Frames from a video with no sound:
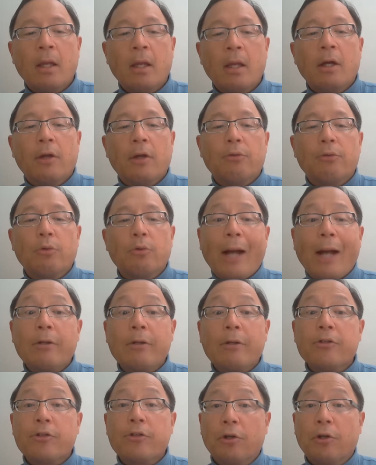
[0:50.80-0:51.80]
Throughout
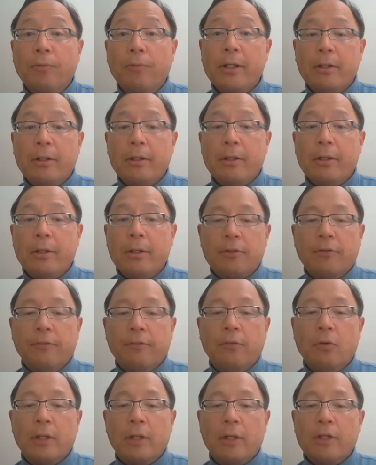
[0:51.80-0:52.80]
his career, Dr.
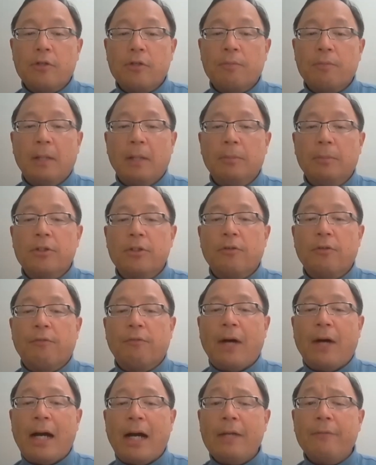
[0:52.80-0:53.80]
Ford has published
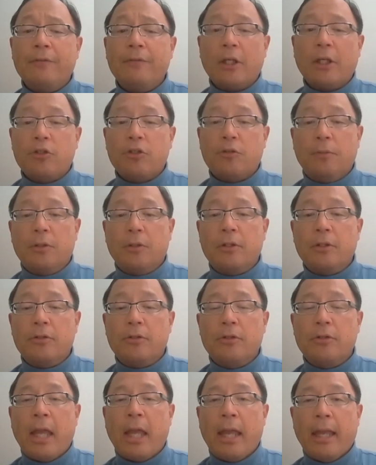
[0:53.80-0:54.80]
5
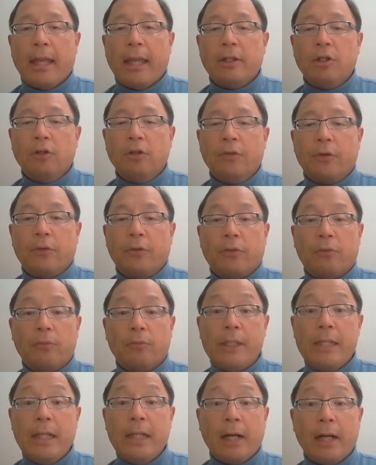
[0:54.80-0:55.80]
textbooks and over
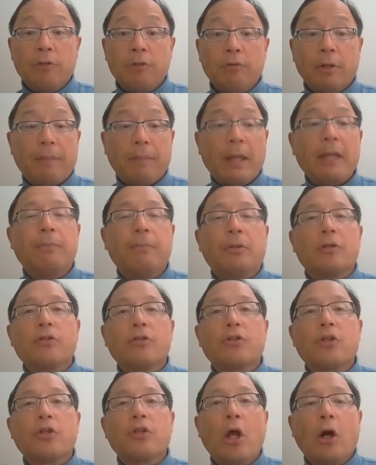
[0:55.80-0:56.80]
300
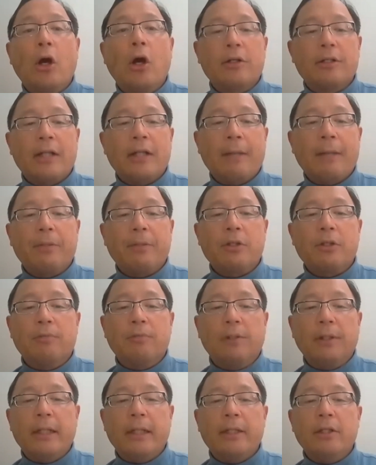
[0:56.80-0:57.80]
papers on topics
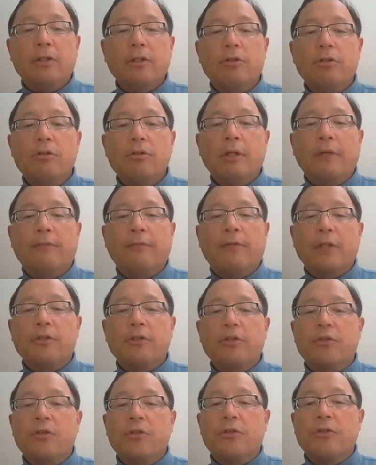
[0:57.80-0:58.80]
relating to
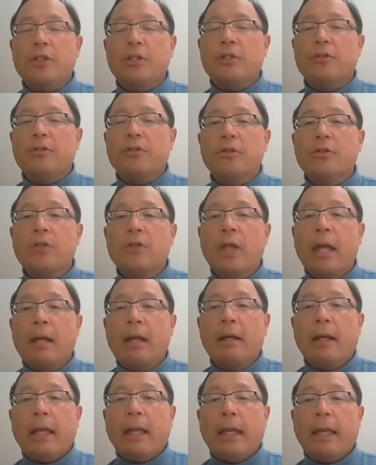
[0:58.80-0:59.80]
infectious diseases
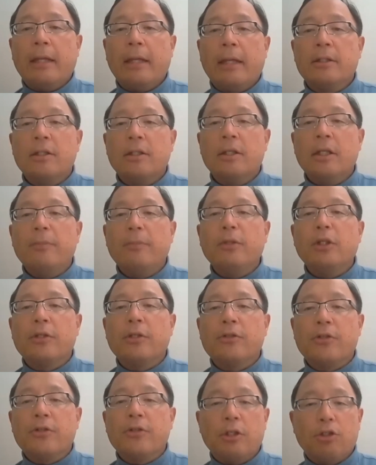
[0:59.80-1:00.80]
and
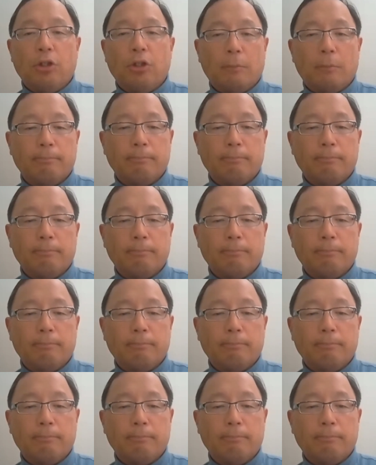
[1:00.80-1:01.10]
immunization.